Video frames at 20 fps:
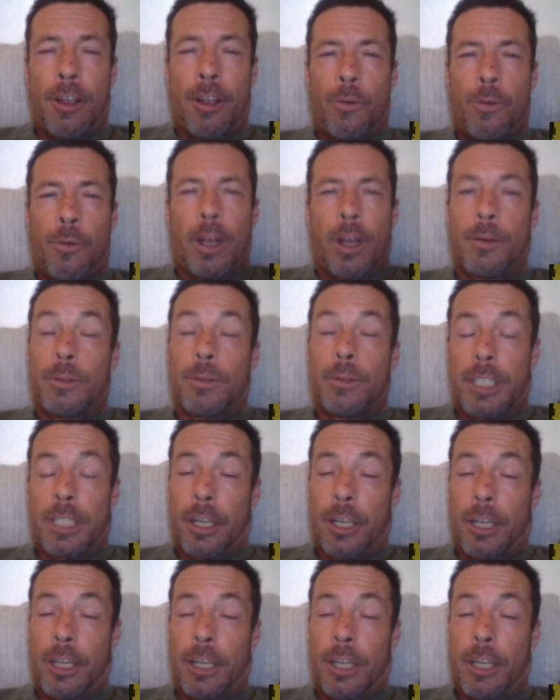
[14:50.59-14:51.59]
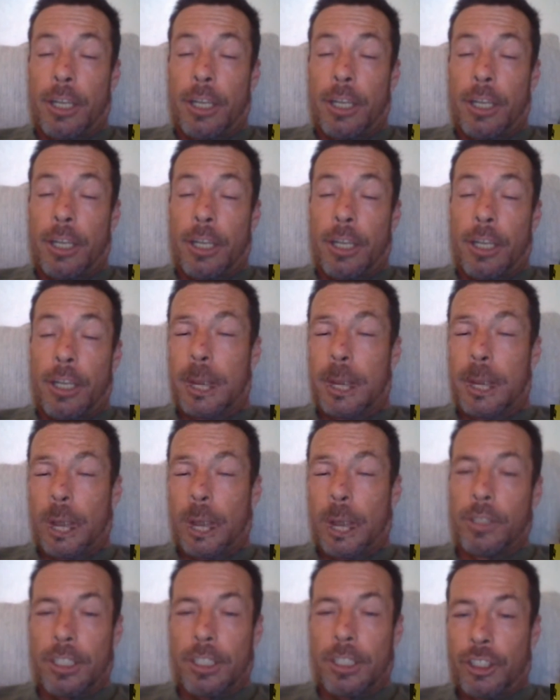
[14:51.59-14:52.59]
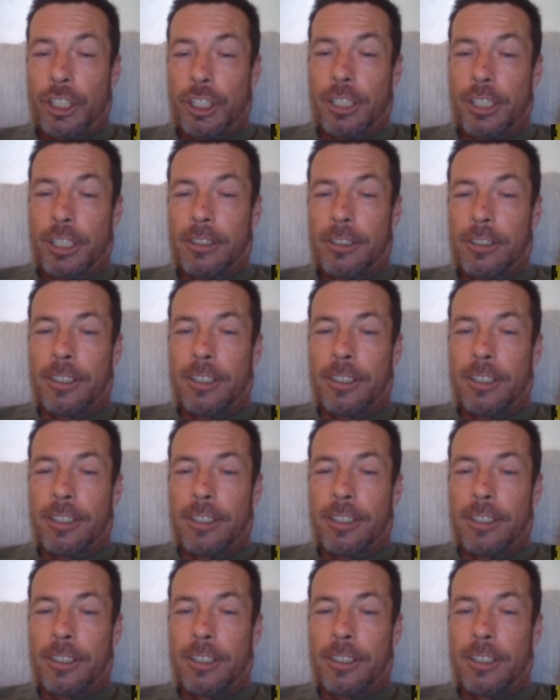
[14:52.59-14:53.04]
where he was in the arena and he was holding a shield